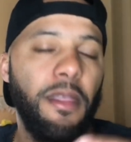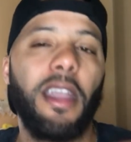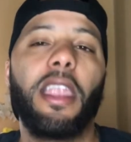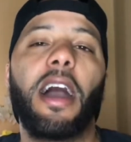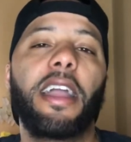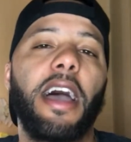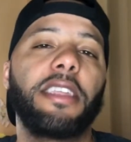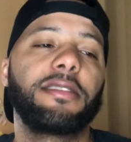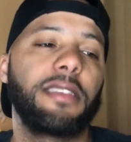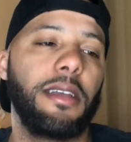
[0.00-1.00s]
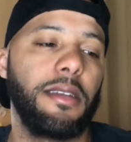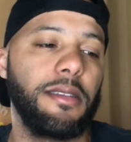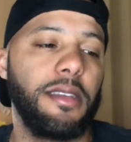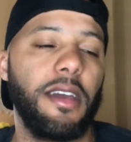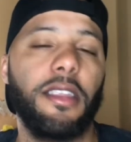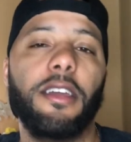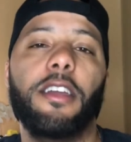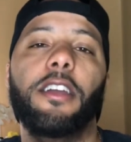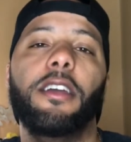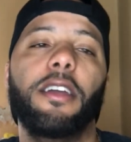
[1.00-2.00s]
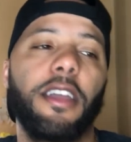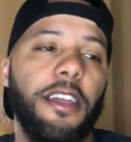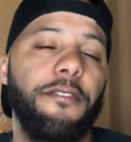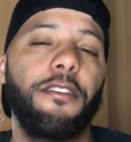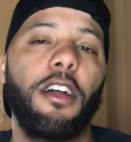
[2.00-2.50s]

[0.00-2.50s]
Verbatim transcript: And I gotta say that if